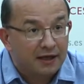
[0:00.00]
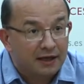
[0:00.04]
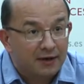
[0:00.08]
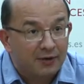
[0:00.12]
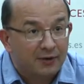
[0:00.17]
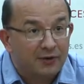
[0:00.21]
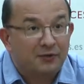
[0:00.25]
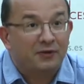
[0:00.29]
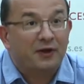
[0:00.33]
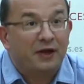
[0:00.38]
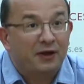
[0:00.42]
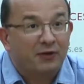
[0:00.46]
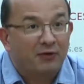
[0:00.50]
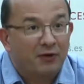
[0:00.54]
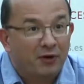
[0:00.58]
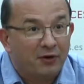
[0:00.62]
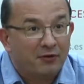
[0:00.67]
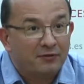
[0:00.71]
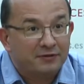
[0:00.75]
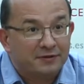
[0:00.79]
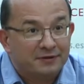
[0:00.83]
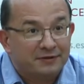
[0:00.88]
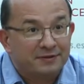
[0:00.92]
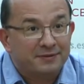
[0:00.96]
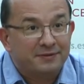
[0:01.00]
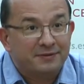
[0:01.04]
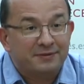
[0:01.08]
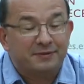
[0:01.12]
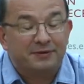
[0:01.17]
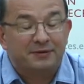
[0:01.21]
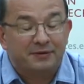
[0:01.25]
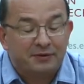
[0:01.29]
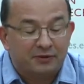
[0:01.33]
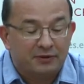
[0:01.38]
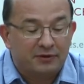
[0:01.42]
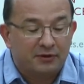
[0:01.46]
on their own
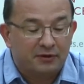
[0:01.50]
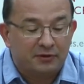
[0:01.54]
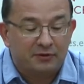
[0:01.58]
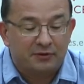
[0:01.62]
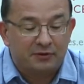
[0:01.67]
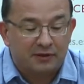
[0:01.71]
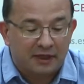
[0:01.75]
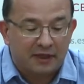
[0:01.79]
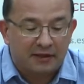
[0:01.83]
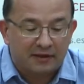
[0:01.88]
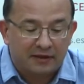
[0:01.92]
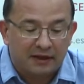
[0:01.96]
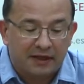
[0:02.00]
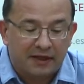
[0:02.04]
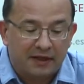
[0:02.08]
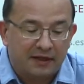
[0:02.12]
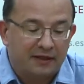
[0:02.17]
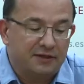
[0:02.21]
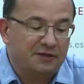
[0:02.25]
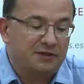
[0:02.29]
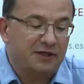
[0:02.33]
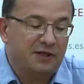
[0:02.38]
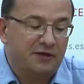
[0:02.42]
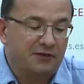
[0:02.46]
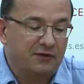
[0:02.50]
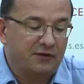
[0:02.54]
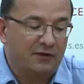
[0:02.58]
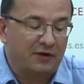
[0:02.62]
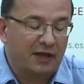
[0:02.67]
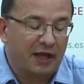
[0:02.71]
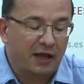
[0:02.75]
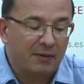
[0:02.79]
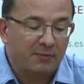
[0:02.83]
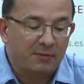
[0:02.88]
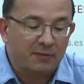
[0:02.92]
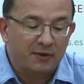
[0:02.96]
due to declining gender
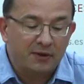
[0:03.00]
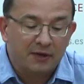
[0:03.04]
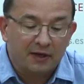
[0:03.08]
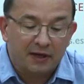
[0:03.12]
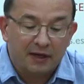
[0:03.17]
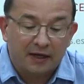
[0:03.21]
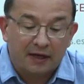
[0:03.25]
gap.